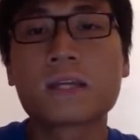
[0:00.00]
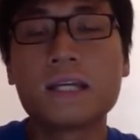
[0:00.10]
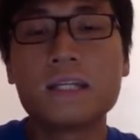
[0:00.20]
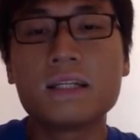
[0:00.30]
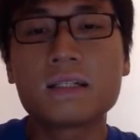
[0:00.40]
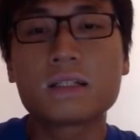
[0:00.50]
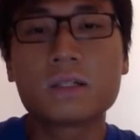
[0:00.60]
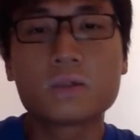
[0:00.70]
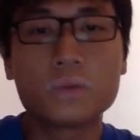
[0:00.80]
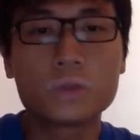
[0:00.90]
In the
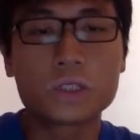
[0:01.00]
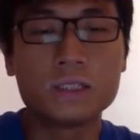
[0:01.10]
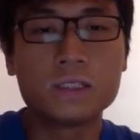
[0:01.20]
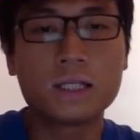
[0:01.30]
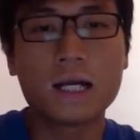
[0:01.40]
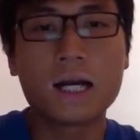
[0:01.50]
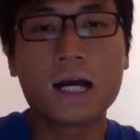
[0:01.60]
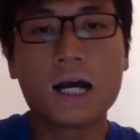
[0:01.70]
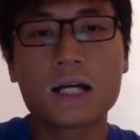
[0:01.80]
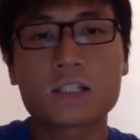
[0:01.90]
conclusion,
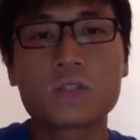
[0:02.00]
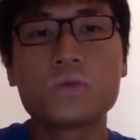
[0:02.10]
as